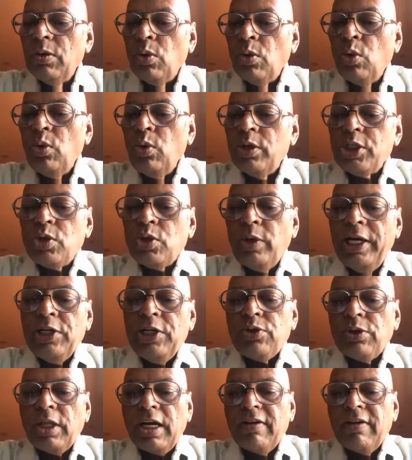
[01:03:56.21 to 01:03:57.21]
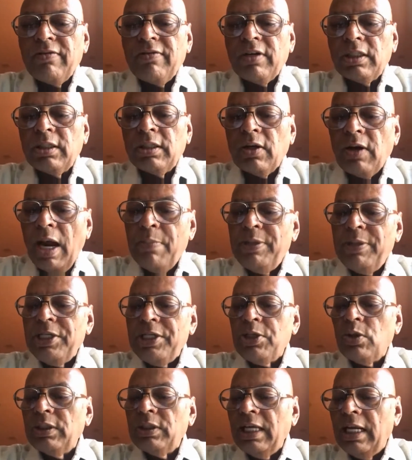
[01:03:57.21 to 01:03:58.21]
Who was going to the river, the
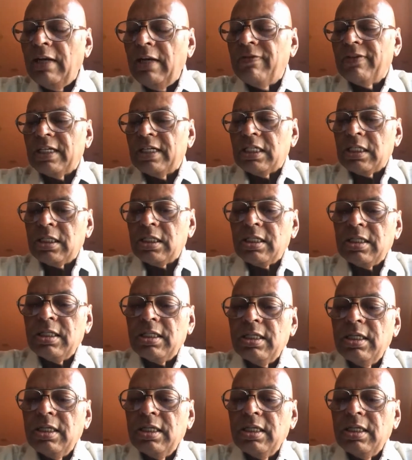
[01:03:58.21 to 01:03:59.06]
rabbit or the elephants?